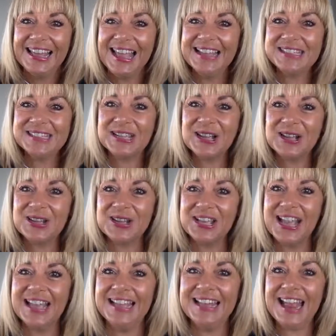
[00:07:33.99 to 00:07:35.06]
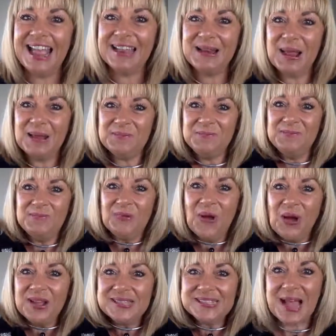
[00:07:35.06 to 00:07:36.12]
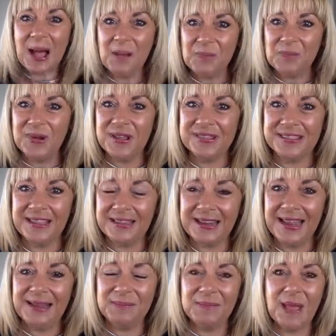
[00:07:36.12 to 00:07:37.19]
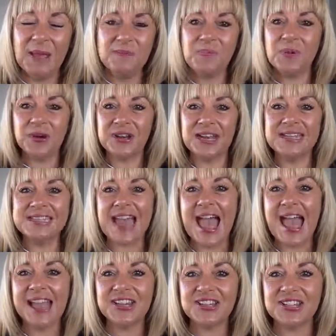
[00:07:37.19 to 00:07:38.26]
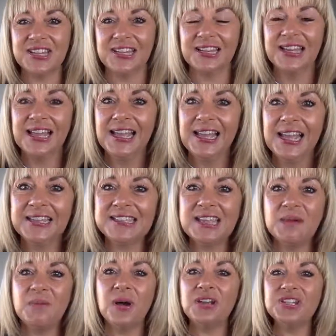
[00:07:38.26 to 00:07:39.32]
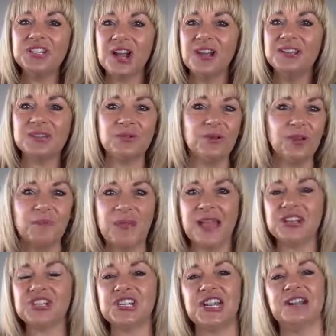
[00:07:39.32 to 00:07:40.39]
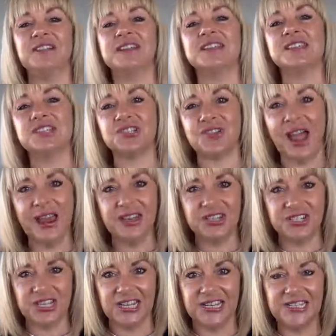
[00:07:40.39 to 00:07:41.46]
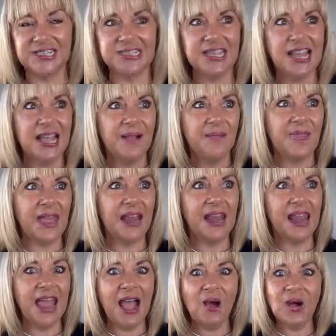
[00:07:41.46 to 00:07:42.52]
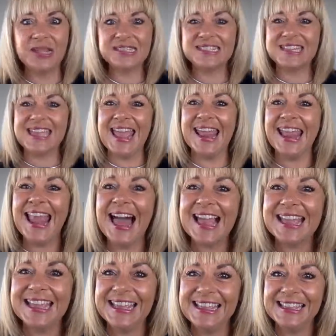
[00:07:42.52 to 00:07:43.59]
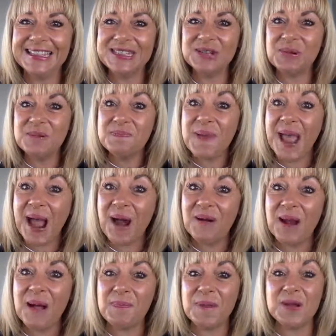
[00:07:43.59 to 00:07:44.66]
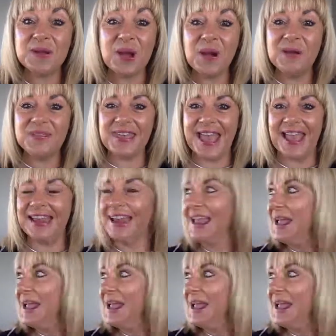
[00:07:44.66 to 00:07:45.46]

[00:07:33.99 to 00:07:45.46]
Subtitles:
And so, and rise up with it and put it into action. And so my shows are all about sharing the strategies that allow us to get lucky, to empower up and know that